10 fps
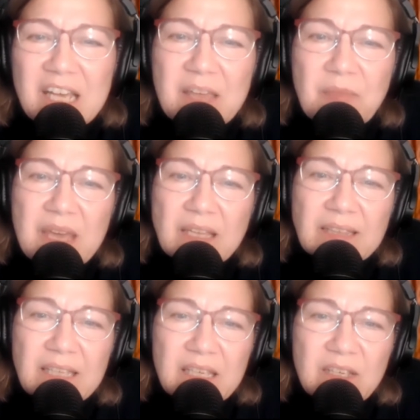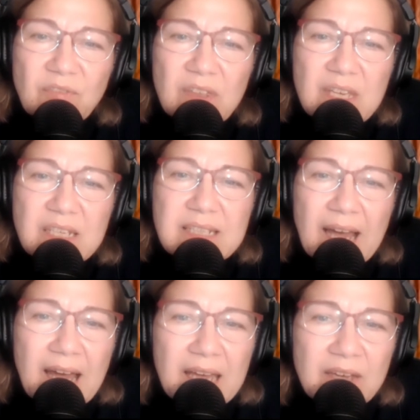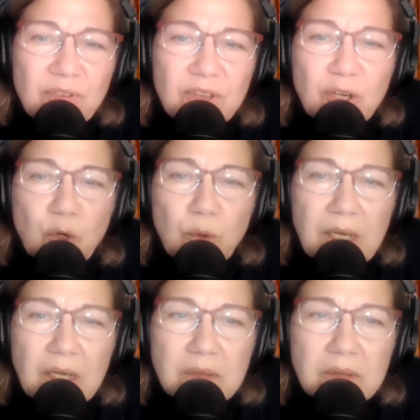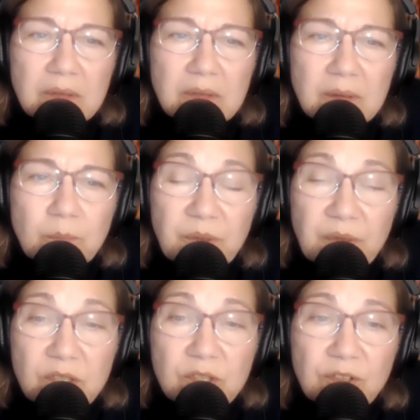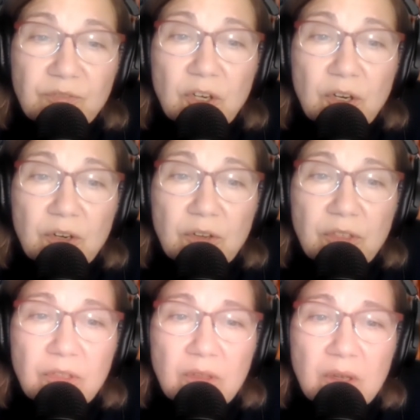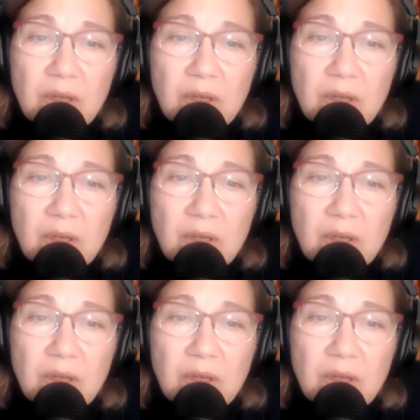And they live and they die for their queen, but they serve Earth.